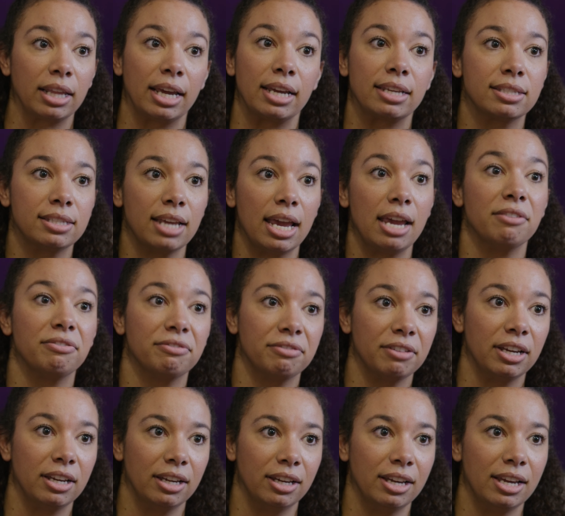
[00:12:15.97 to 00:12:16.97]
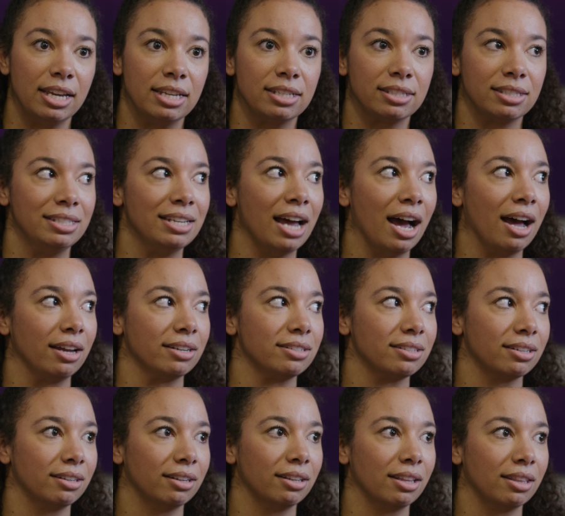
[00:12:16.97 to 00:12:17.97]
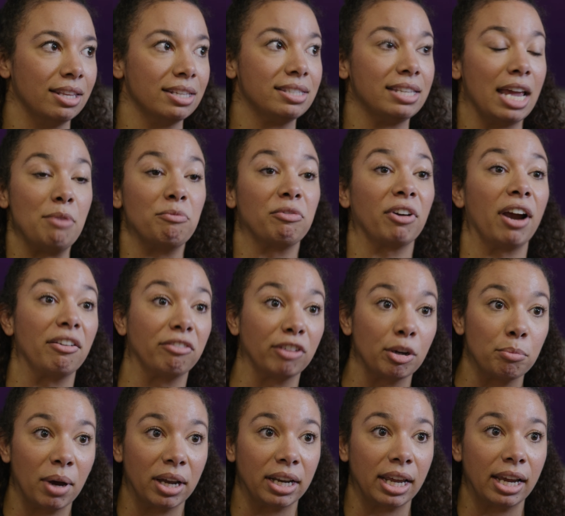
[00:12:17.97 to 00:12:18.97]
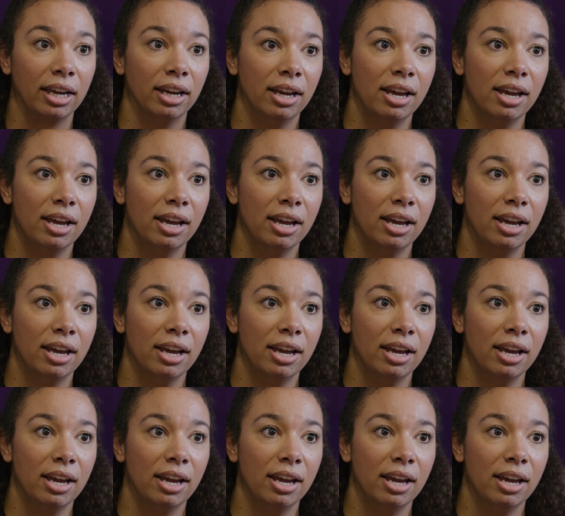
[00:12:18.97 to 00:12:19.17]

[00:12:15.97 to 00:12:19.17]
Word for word: Like safe yeah. is not the same for everybody.